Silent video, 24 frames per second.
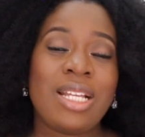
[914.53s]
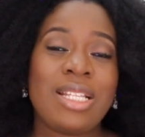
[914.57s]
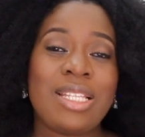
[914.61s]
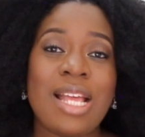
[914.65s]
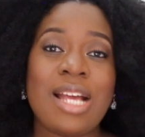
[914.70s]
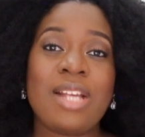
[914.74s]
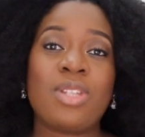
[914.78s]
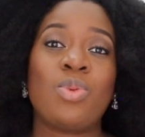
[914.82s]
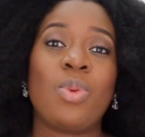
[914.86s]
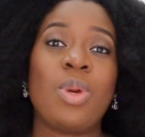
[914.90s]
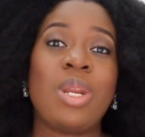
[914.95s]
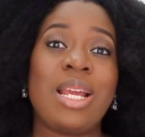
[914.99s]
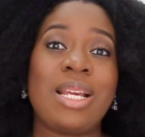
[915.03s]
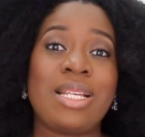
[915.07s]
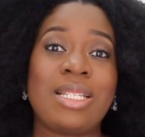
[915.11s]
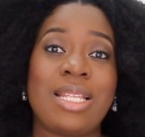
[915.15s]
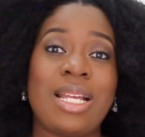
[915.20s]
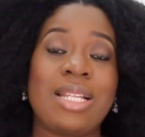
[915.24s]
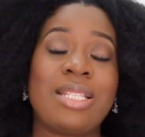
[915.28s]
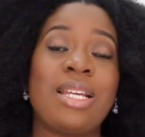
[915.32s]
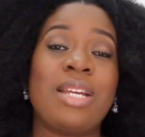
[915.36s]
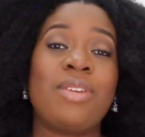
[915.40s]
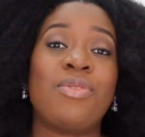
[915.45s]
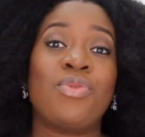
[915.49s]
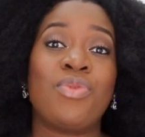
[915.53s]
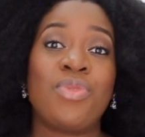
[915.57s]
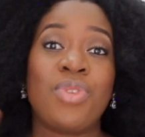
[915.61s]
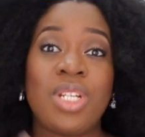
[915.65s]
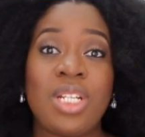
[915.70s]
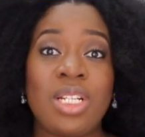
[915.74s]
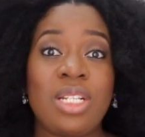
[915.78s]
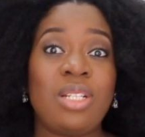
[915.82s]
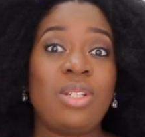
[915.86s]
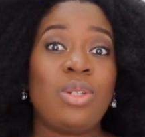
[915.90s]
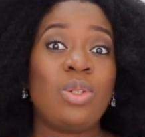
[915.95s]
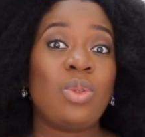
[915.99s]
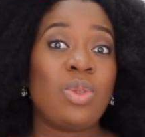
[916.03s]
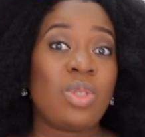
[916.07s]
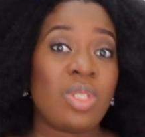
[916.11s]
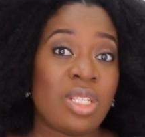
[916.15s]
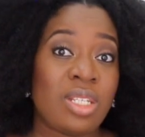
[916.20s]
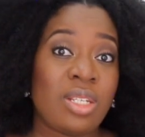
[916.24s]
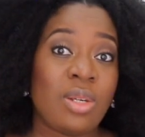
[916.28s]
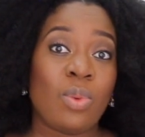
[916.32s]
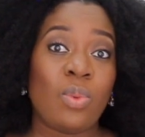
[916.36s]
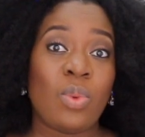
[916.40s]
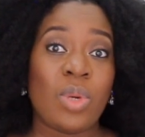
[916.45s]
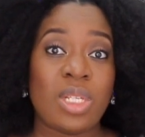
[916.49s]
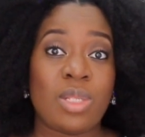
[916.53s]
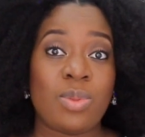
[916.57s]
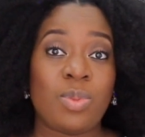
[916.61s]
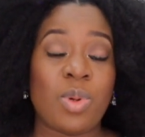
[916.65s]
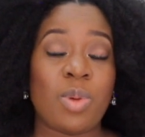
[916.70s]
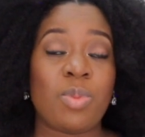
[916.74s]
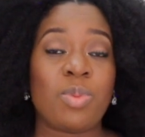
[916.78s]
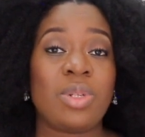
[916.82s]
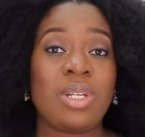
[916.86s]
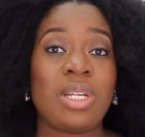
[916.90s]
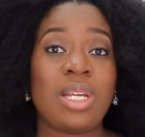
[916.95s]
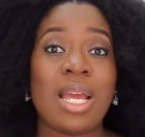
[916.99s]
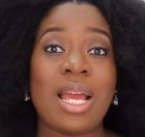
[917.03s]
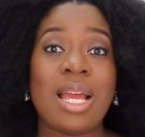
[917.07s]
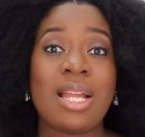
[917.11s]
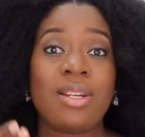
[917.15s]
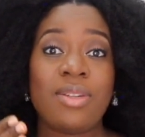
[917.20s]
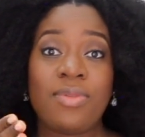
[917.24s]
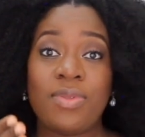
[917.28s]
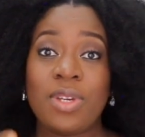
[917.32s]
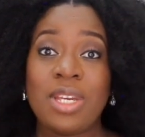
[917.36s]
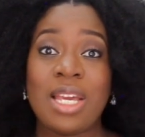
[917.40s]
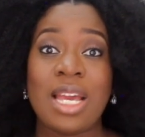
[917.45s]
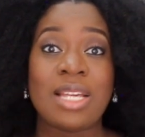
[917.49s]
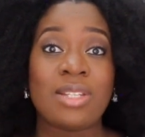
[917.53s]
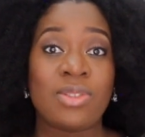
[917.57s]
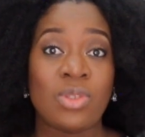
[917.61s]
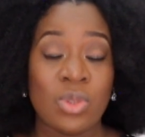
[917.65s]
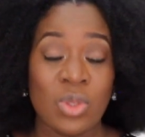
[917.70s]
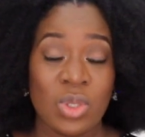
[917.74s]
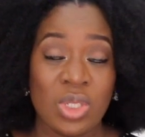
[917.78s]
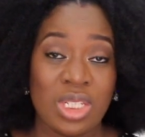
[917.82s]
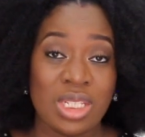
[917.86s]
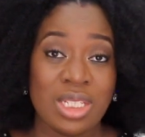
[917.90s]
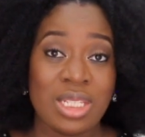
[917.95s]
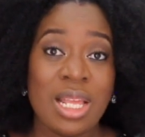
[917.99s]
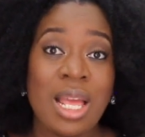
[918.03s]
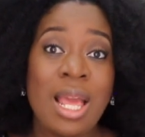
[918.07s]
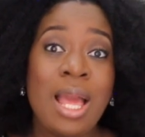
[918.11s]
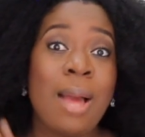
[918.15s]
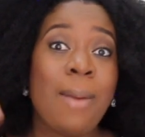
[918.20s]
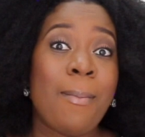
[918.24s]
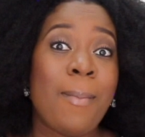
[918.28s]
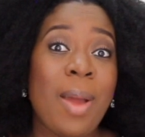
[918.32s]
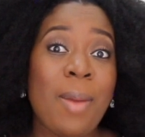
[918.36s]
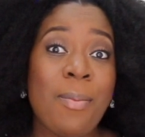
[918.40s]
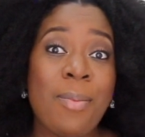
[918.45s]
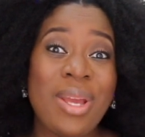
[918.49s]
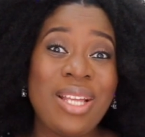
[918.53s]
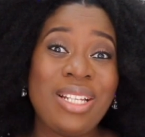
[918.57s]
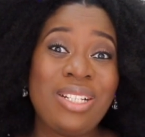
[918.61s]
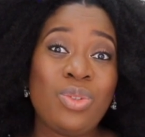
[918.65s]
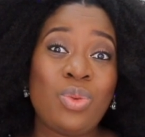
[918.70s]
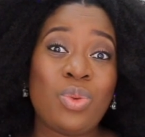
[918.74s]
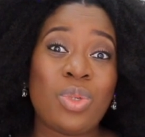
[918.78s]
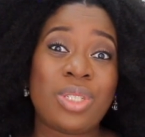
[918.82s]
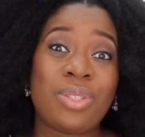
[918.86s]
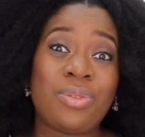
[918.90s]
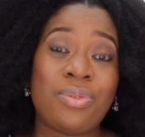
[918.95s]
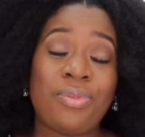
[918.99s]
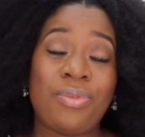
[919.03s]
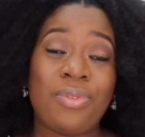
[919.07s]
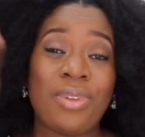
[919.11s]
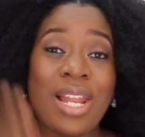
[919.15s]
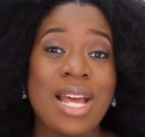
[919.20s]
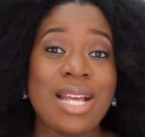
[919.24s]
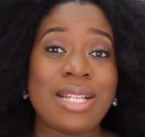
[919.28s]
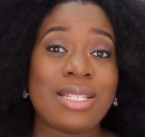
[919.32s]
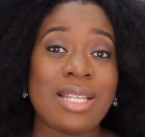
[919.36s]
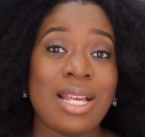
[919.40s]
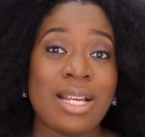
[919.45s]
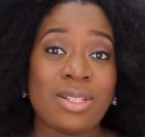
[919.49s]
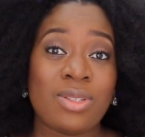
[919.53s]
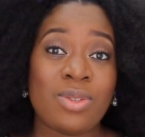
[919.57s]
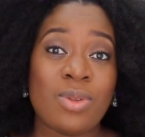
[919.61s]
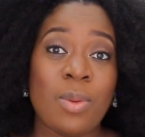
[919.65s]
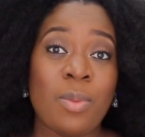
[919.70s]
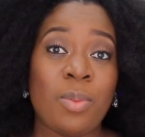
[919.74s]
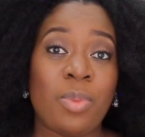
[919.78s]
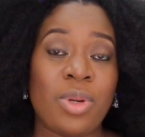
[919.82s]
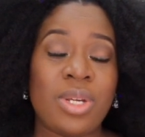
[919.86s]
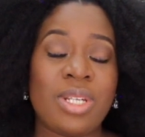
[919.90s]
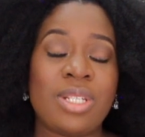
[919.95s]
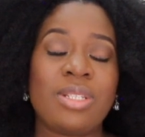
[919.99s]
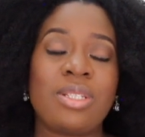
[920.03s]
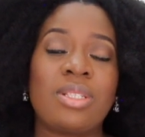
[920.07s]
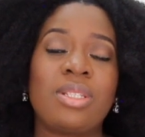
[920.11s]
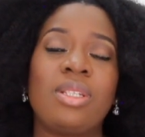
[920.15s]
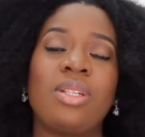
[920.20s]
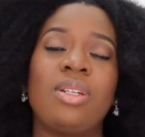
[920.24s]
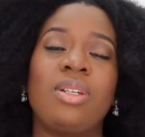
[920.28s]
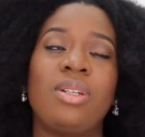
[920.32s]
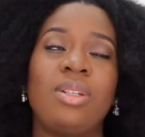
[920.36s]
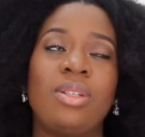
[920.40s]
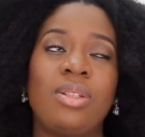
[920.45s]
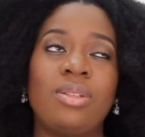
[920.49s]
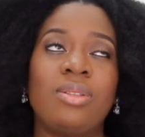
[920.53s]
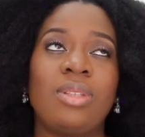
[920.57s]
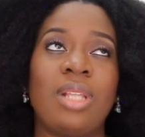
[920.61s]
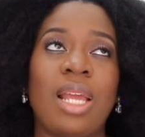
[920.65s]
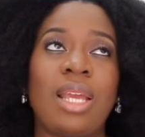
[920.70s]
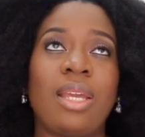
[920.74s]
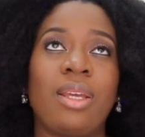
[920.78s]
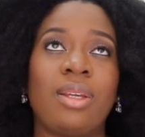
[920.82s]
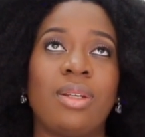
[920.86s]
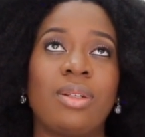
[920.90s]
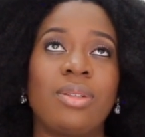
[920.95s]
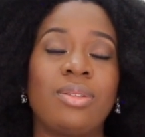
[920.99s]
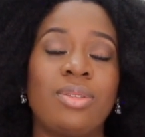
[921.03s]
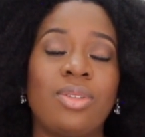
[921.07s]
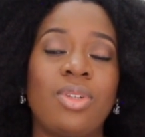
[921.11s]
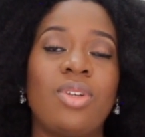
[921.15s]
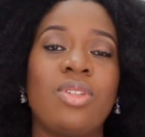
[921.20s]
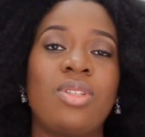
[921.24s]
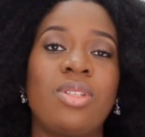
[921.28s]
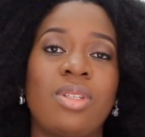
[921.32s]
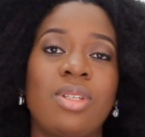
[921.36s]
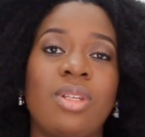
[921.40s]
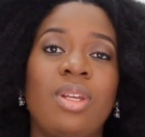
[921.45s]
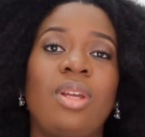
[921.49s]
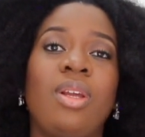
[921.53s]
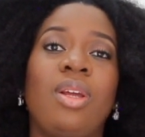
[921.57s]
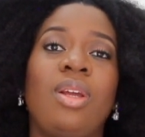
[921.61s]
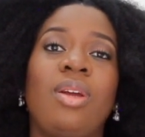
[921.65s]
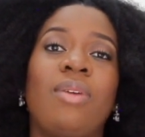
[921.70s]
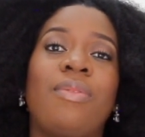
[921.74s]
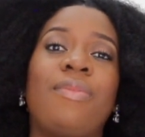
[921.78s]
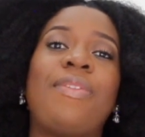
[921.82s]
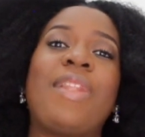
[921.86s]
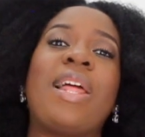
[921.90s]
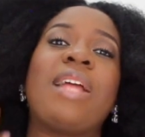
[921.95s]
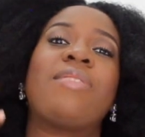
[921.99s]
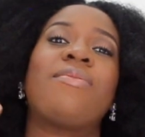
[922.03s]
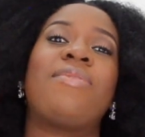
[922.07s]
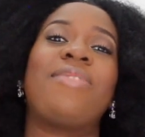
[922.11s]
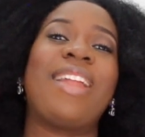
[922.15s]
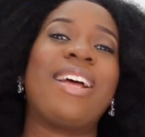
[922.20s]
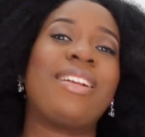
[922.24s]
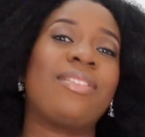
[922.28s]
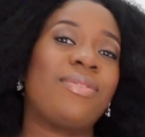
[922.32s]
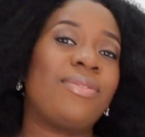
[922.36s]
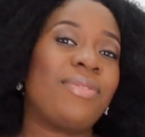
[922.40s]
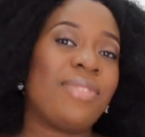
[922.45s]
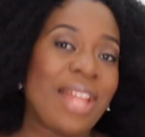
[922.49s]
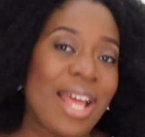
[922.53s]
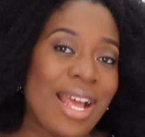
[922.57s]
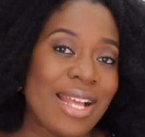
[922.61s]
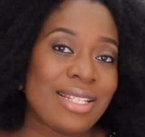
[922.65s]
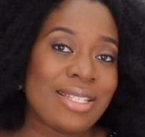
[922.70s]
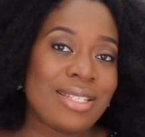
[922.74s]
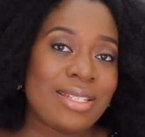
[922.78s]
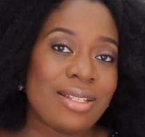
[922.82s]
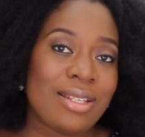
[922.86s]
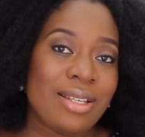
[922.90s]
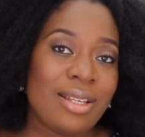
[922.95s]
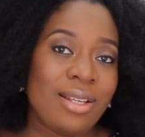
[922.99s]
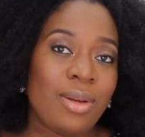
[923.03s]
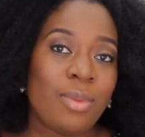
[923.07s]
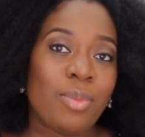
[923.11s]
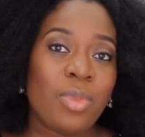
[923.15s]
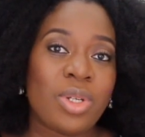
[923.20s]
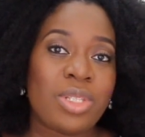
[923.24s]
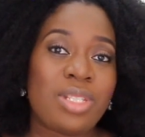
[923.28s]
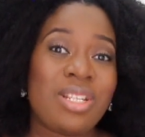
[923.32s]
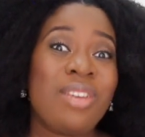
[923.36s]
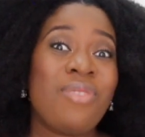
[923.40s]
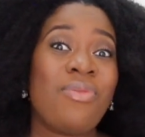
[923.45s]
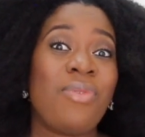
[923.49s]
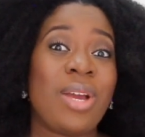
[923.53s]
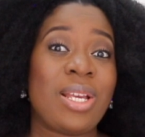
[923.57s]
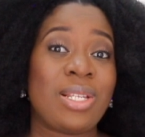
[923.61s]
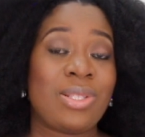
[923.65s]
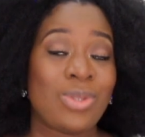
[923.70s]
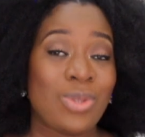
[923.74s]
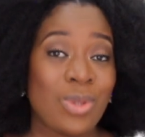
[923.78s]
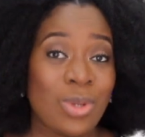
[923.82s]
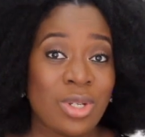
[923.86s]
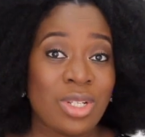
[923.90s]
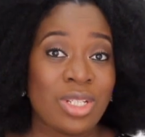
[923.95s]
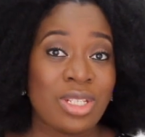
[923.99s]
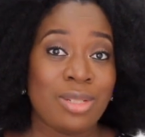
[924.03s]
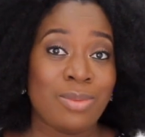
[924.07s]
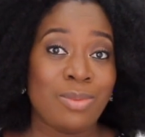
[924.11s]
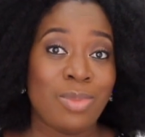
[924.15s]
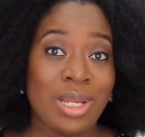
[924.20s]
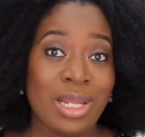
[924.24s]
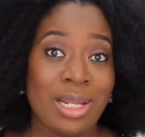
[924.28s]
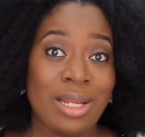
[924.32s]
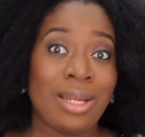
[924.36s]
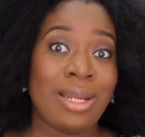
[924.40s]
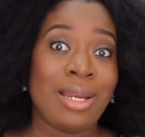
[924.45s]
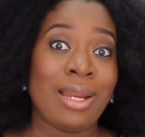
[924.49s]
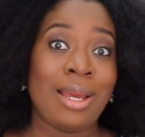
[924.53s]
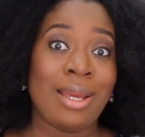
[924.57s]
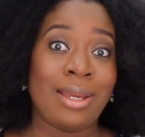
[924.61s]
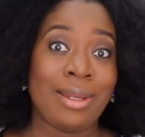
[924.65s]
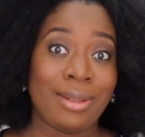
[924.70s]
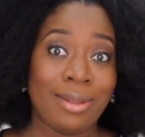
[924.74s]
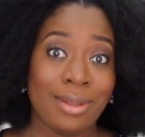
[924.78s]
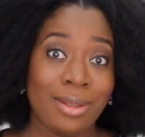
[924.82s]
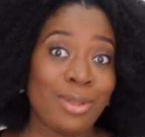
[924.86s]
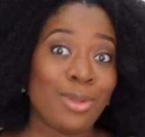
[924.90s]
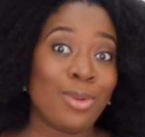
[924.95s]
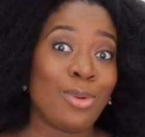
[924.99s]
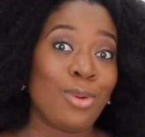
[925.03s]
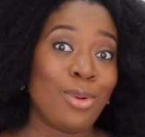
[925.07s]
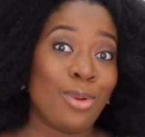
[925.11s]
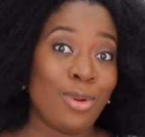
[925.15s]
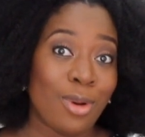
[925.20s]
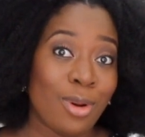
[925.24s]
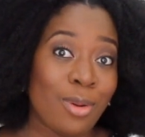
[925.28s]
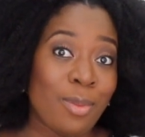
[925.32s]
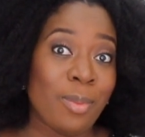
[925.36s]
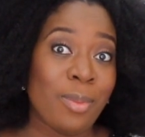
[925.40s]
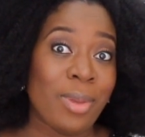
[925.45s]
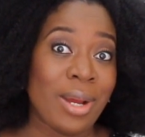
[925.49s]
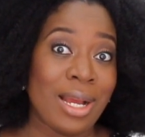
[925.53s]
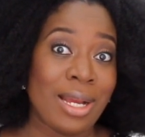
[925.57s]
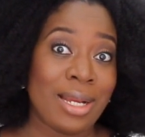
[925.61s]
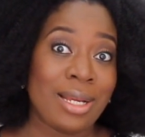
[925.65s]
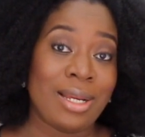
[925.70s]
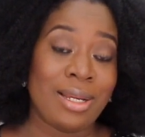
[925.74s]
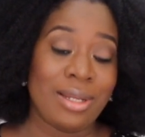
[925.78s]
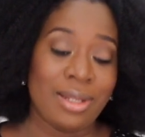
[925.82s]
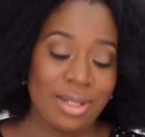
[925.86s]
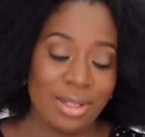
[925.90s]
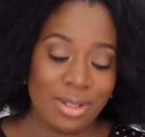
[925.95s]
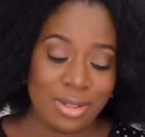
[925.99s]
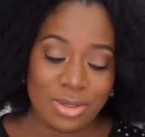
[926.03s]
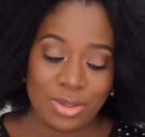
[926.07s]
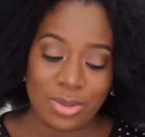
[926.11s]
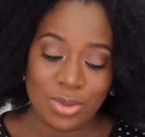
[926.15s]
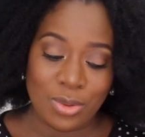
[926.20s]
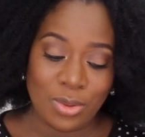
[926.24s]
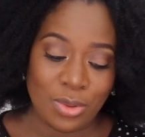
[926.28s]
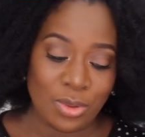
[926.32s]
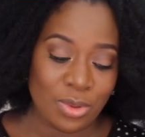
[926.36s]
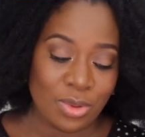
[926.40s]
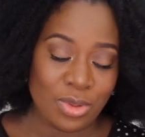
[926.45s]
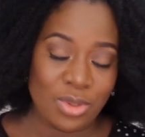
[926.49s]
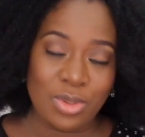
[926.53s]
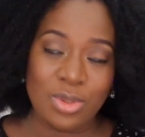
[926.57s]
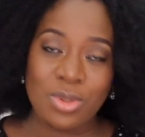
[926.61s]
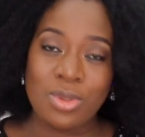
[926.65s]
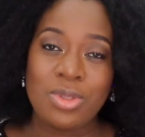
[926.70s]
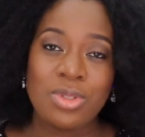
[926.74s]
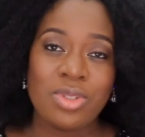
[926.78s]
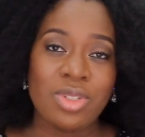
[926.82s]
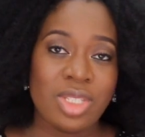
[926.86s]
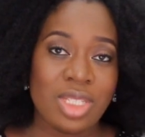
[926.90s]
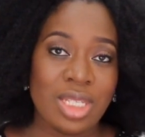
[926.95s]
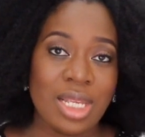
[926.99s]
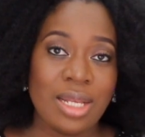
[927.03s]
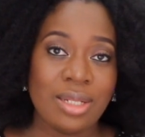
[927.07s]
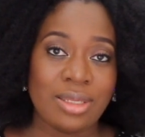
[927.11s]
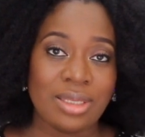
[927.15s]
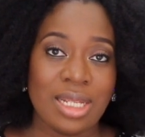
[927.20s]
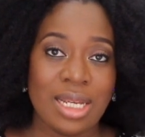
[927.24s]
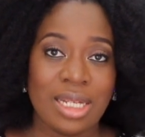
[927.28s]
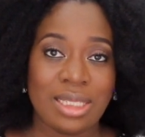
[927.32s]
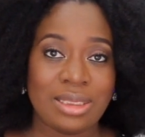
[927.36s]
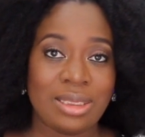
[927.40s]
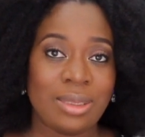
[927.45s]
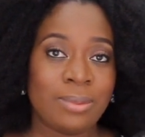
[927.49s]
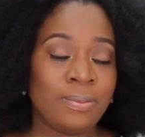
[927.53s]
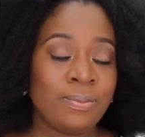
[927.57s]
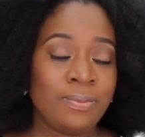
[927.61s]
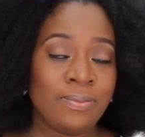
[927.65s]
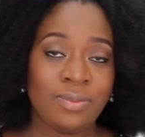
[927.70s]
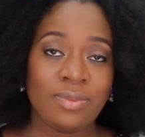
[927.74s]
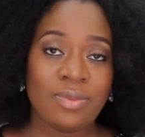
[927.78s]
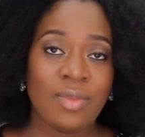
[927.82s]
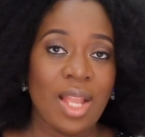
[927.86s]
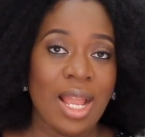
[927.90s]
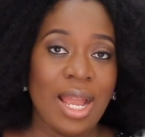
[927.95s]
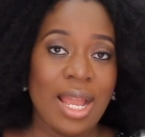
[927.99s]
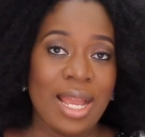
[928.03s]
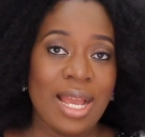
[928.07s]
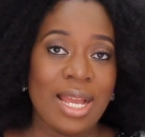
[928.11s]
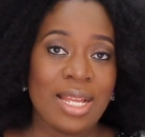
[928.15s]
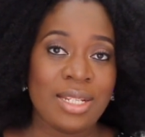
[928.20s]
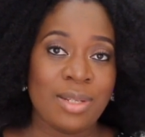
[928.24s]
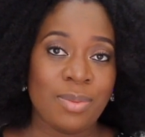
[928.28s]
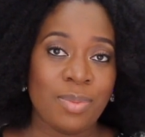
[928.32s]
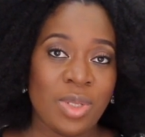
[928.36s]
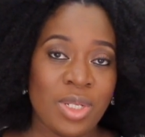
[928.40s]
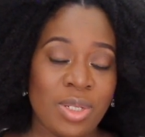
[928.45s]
That's when I started really losing weight properly. And if you guys notice, my belly was flat at some point, like not flat, but if I suck the belly, like it would go back. So you couldn't tell that I had a